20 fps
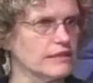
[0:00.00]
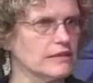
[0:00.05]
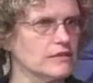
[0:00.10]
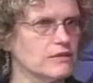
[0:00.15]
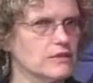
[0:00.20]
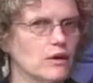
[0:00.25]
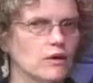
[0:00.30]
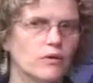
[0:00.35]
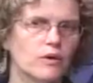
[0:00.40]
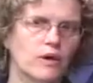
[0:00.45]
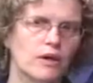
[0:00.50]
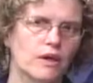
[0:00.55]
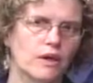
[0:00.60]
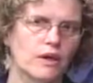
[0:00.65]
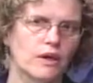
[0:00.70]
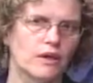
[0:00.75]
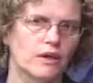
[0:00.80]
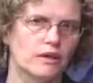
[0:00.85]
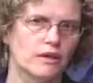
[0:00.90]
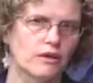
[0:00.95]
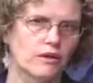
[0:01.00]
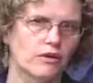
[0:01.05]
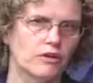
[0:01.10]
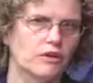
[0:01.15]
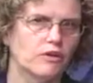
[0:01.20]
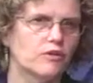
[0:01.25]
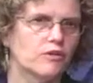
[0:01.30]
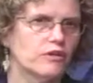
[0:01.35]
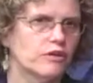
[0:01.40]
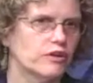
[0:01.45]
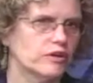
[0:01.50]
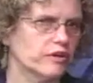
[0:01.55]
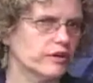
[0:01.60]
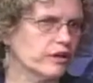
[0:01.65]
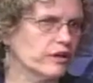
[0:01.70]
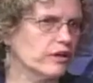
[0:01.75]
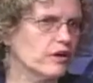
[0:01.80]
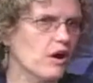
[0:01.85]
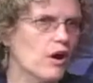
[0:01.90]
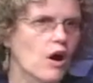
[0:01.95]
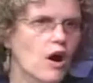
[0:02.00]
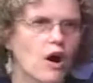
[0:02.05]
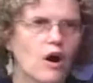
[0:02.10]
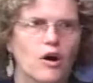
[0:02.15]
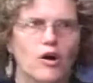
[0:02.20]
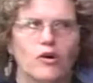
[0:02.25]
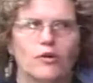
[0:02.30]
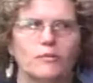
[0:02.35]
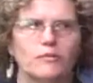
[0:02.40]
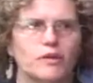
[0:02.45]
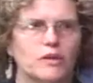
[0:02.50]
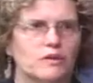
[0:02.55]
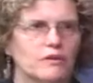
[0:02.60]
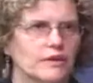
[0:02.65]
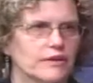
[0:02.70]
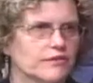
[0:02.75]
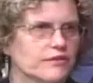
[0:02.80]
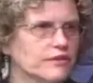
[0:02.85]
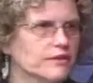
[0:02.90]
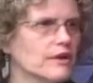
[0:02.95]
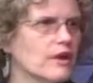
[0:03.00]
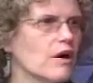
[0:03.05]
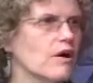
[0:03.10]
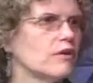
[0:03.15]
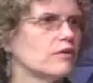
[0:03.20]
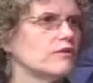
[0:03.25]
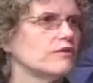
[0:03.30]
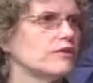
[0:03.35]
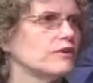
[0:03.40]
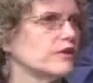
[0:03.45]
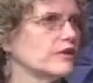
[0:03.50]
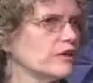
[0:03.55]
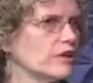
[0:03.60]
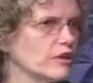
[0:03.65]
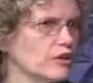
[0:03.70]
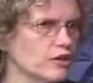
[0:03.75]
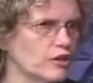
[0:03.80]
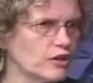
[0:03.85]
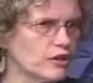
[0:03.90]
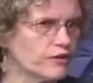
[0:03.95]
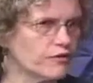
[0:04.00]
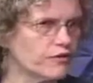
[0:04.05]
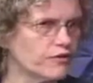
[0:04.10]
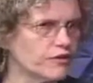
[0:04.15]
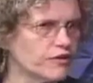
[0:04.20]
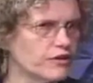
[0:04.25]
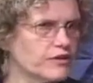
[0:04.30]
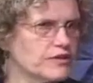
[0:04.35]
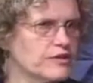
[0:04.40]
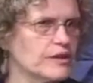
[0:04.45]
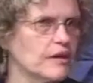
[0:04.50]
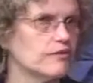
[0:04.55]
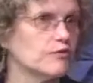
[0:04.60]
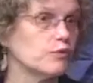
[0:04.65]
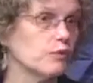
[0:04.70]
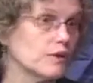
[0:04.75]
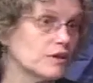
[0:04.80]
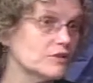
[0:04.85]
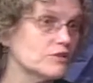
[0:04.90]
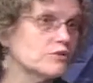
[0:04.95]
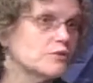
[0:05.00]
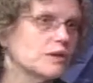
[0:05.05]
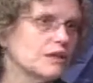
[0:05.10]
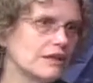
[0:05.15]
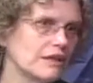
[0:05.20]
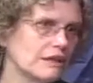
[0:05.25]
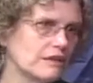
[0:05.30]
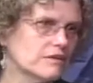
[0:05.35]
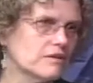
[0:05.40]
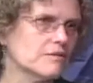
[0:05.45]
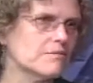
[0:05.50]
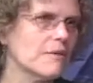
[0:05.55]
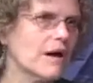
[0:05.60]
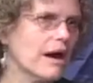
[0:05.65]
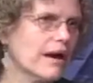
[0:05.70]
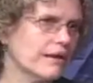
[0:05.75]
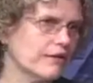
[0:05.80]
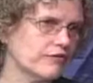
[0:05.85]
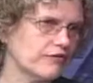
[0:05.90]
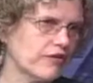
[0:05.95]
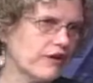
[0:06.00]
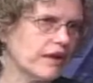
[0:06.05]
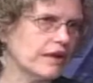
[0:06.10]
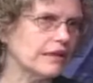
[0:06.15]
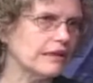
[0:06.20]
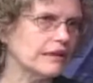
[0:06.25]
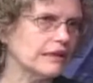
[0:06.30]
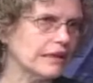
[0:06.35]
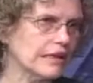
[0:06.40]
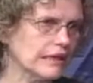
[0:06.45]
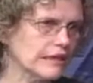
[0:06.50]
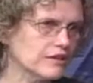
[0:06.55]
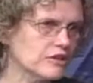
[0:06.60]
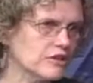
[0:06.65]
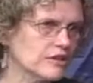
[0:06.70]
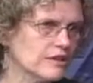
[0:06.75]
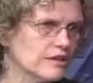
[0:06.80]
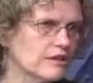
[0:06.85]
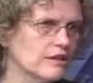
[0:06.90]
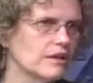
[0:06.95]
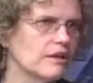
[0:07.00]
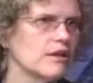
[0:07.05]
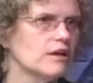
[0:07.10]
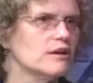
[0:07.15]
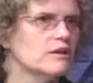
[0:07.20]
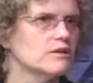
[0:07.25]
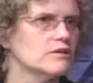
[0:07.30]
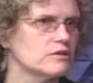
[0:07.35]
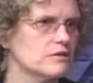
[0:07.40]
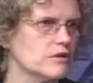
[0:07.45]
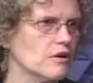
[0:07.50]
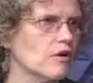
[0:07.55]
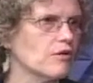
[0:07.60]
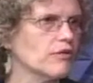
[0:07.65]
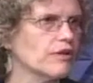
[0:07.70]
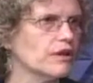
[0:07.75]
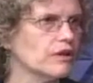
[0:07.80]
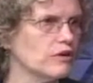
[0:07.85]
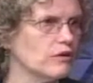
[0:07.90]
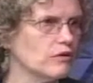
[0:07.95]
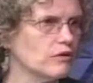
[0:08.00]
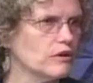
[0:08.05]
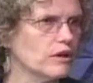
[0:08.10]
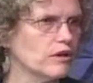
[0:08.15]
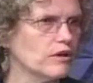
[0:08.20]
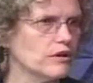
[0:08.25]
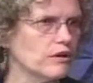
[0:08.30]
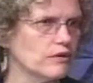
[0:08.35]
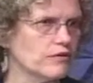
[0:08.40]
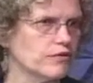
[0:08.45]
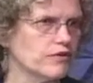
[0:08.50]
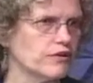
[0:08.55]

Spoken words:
So, you know, you're going to go home, you live alone, you're going to cook for yourself. What do we need to modify in the kitchen so that you can cook for